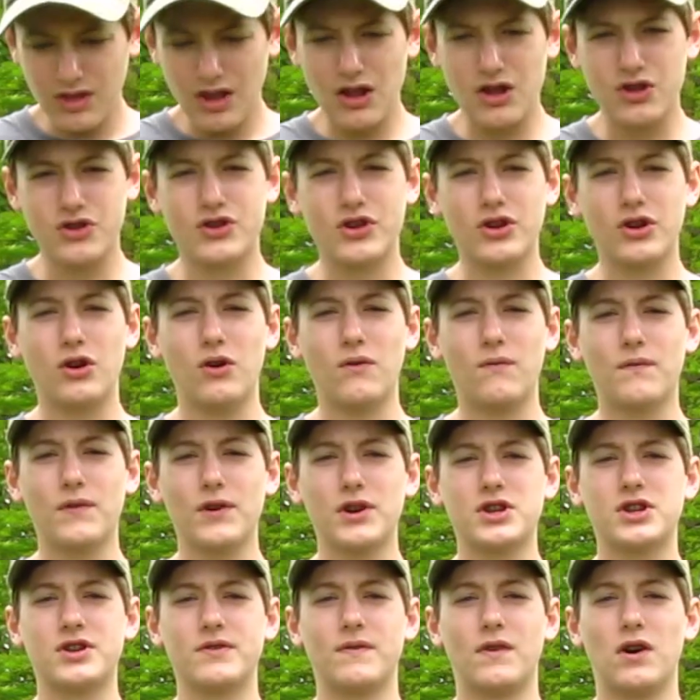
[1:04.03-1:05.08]
So
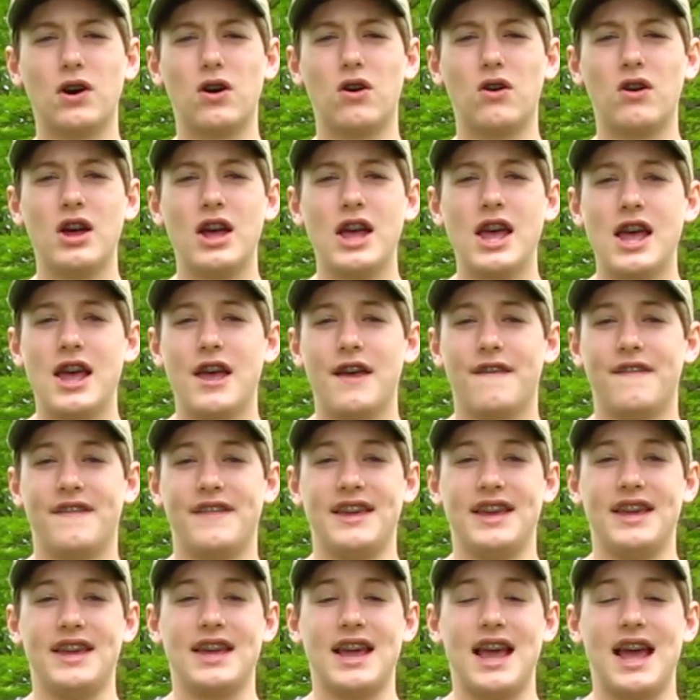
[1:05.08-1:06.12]
first of all,
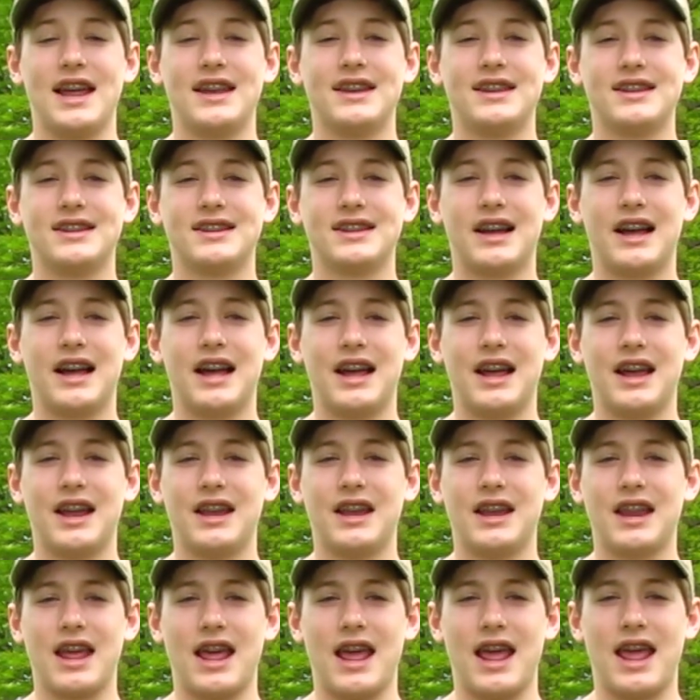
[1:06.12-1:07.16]
the head
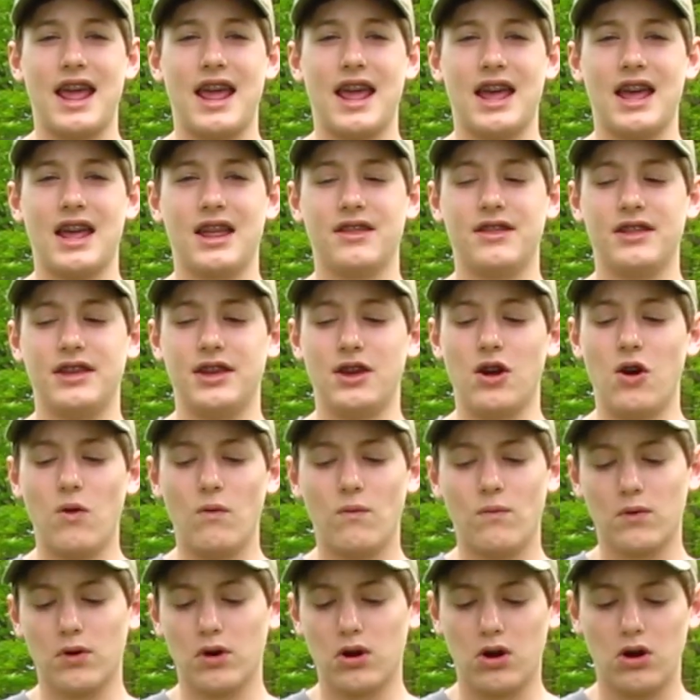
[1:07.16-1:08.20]
design and the
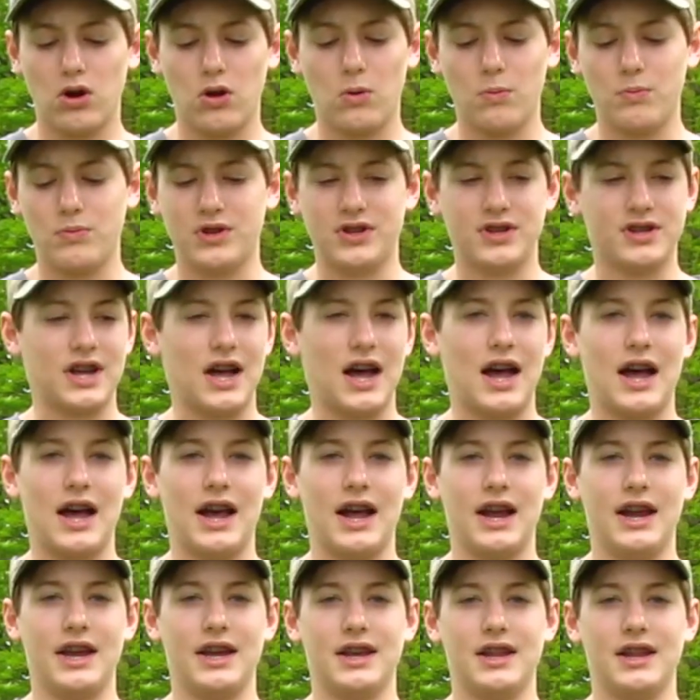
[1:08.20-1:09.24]
overall
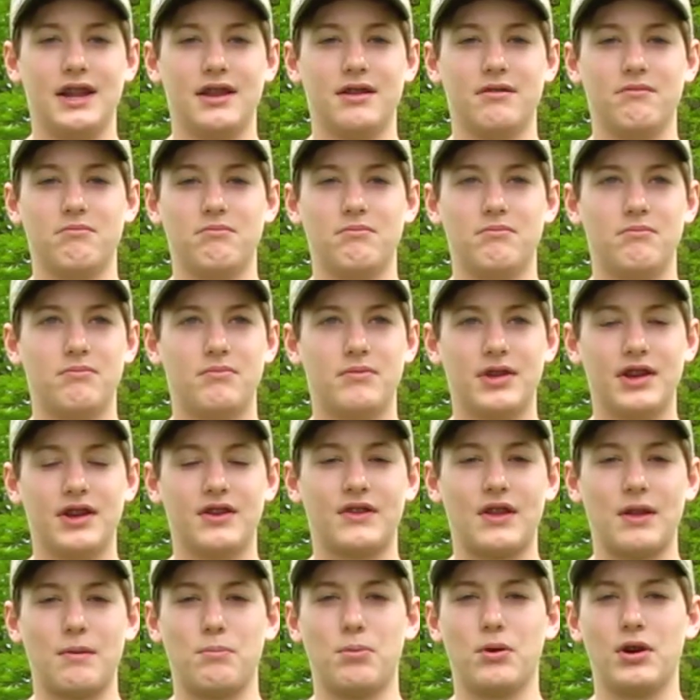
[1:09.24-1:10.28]
design and
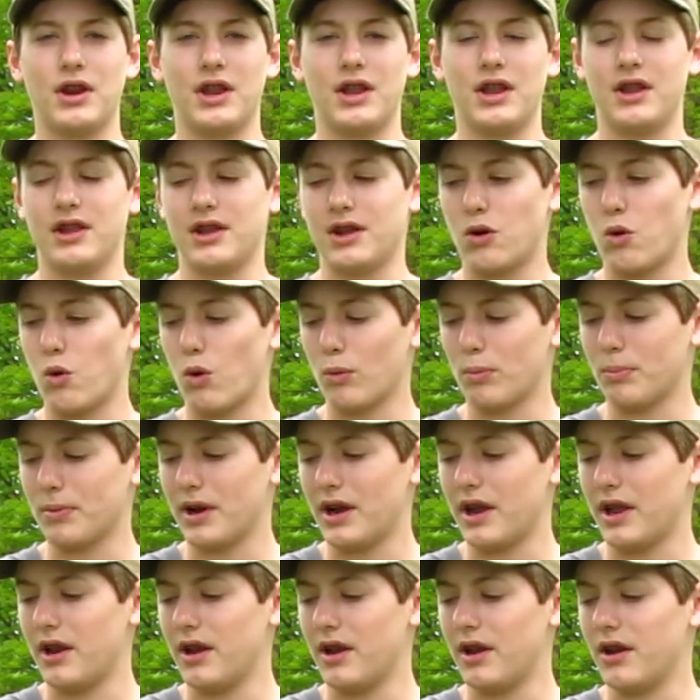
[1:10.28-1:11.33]
things they
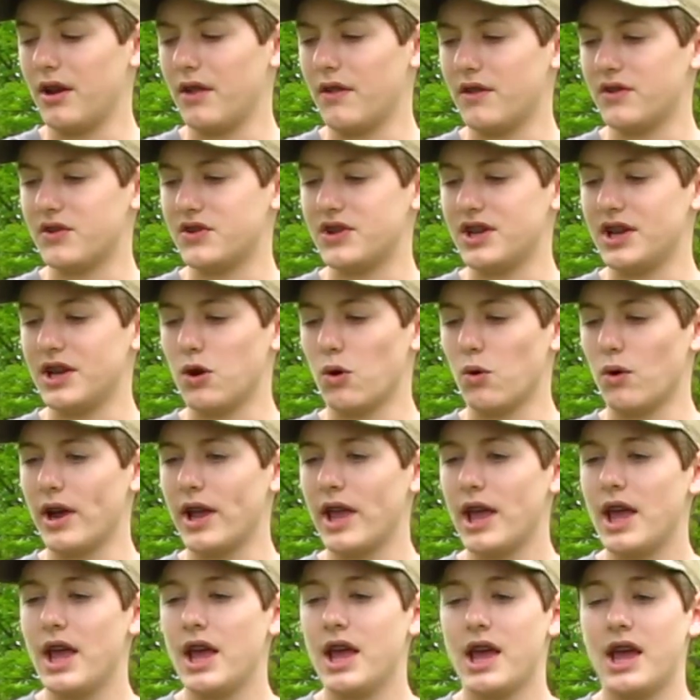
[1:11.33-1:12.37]
incorporated into this decoy,
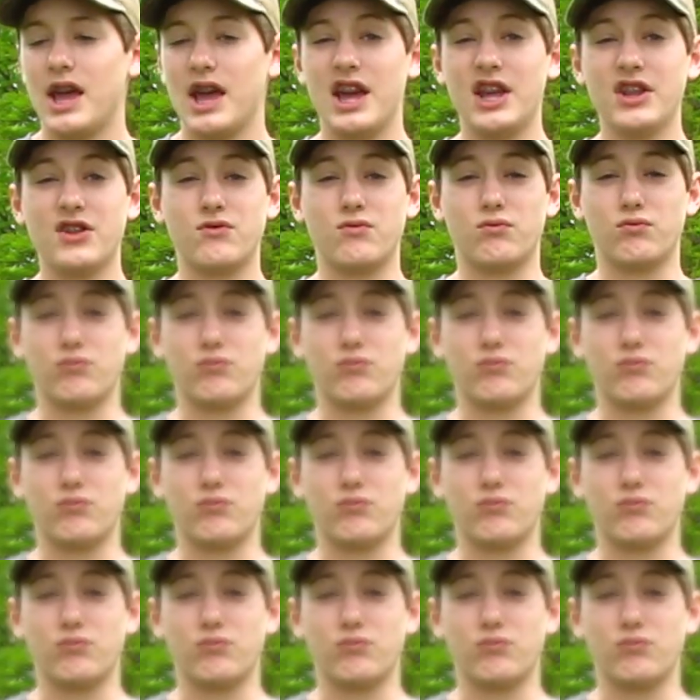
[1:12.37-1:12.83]
it's